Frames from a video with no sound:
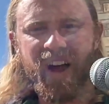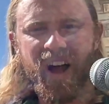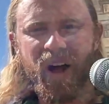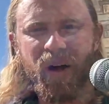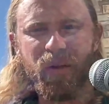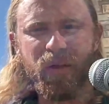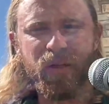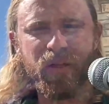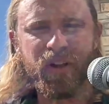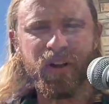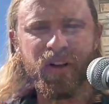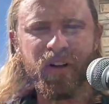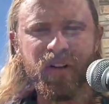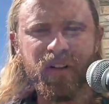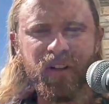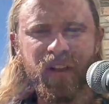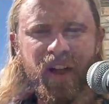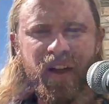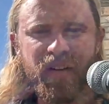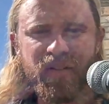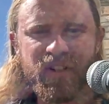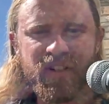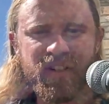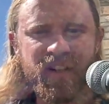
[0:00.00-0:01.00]
healthier
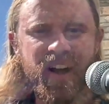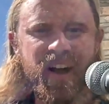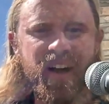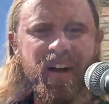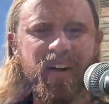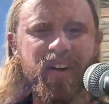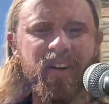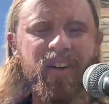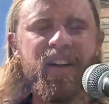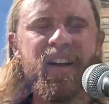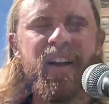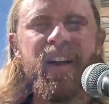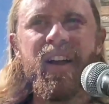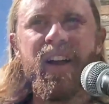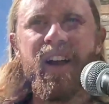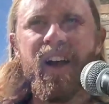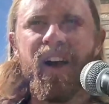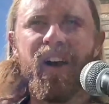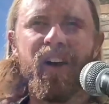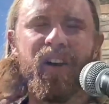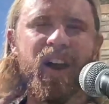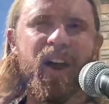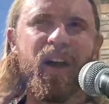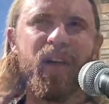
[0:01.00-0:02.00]
lifestyle
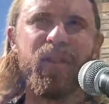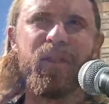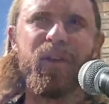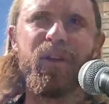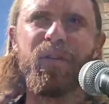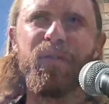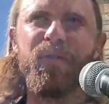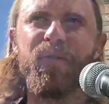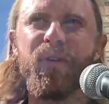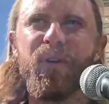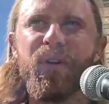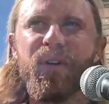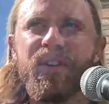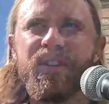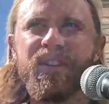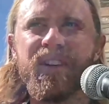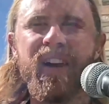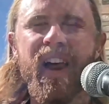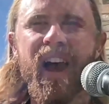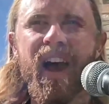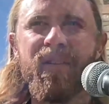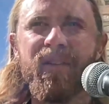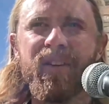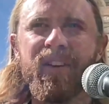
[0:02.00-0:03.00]
or healthier foods and
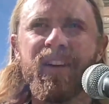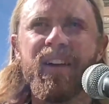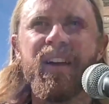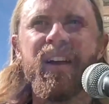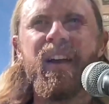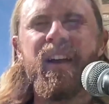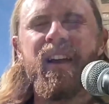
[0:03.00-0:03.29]
having